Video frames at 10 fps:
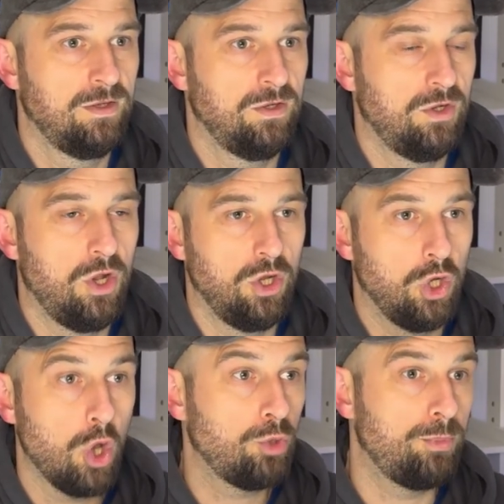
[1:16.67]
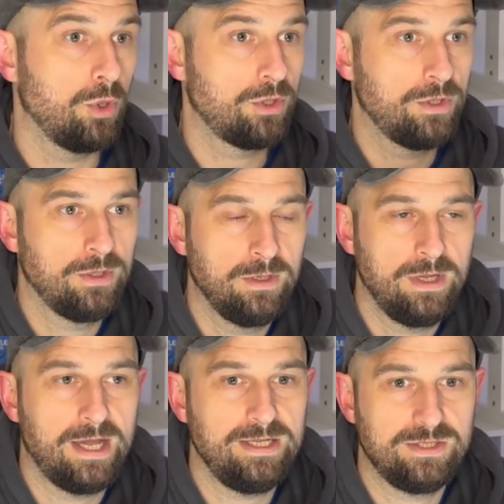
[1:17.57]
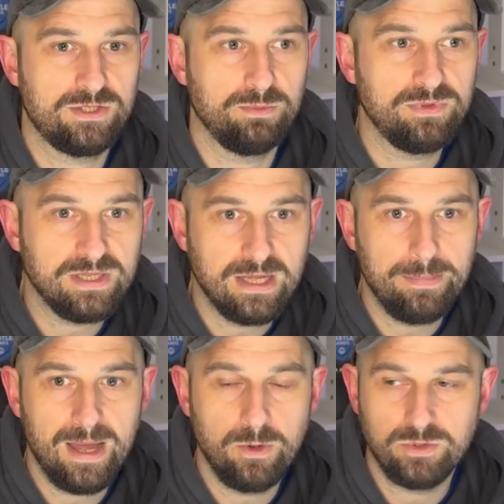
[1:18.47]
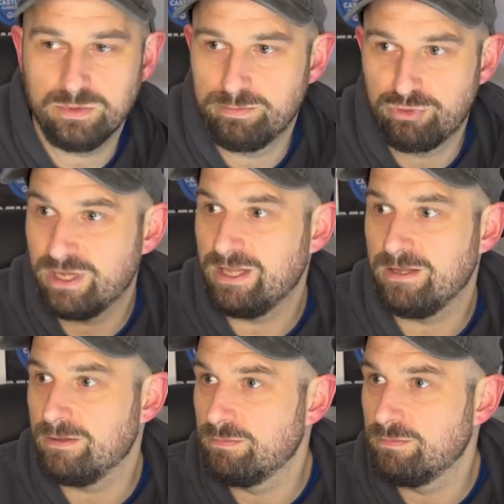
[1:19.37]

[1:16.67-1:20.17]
logbook. And it's something about pricking,